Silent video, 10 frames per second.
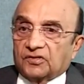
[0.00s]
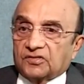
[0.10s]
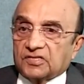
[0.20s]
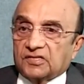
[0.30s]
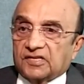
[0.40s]
We
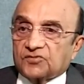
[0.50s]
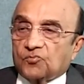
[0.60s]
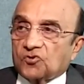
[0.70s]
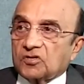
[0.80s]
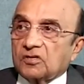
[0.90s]
see
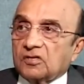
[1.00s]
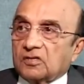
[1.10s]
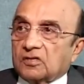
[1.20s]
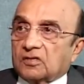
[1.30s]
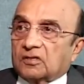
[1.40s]

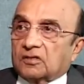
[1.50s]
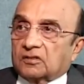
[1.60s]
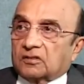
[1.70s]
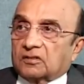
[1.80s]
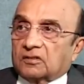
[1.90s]

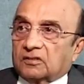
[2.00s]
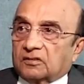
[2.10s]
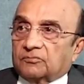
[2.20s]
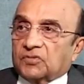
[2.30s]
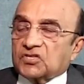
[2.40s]

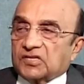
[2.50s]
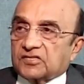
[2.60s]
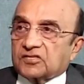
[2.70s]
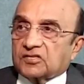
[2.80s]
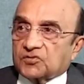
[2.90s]
much
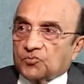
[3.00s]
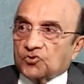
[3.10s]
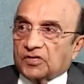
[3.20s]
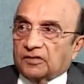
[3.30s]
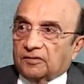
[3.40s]
lesser
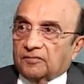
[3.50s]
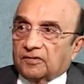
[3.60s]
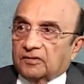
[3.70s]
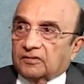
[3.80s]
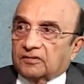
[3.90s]
smoking
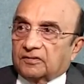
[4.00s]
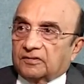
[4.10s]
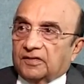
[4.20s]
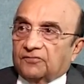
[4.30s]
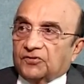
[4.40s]

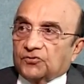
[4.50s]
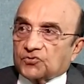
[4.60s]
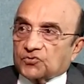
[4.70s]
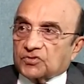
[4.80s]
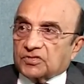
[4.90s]
than we
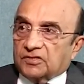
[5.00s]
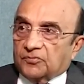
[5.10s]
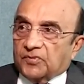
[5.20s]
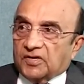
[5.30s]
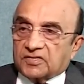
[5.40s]
used to see in
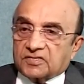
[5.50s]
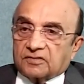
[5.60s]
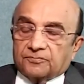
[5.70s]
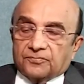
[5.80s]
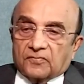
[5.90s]
the past.